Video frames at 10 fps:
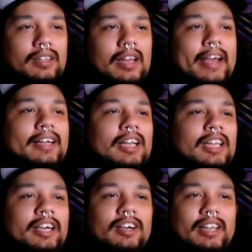Like,
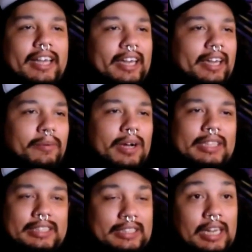clearly he
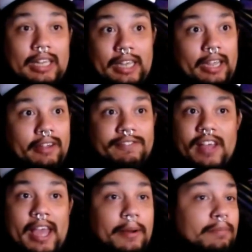wants to leave
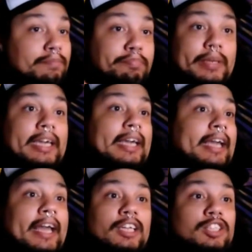and
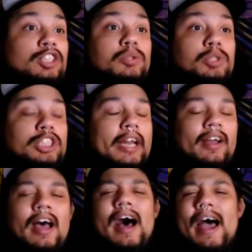be and do shit.
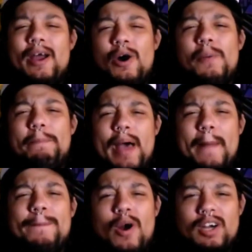I hope by
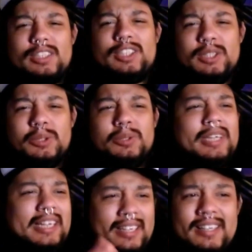part two,
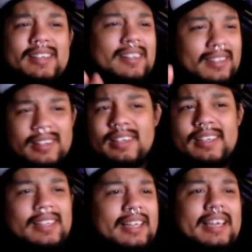
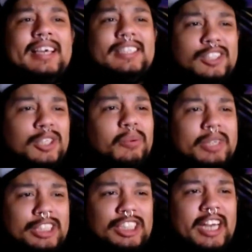he's
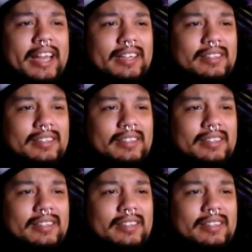doing shit.